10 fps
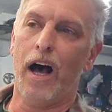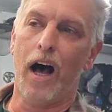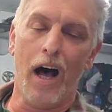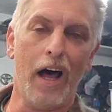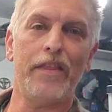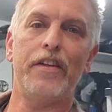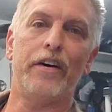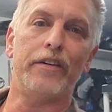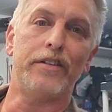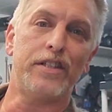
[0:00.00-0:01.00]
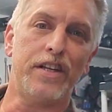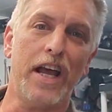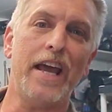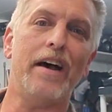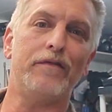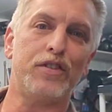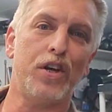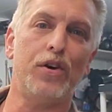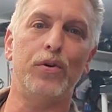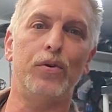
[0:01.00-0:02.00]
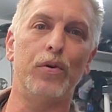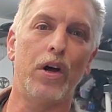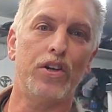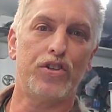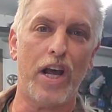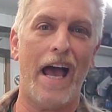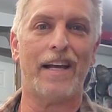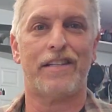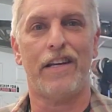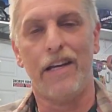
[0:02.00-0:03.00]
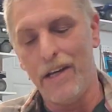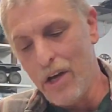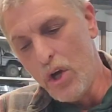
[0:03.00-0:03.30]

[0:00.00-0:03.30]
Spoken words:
on the TF2 chassis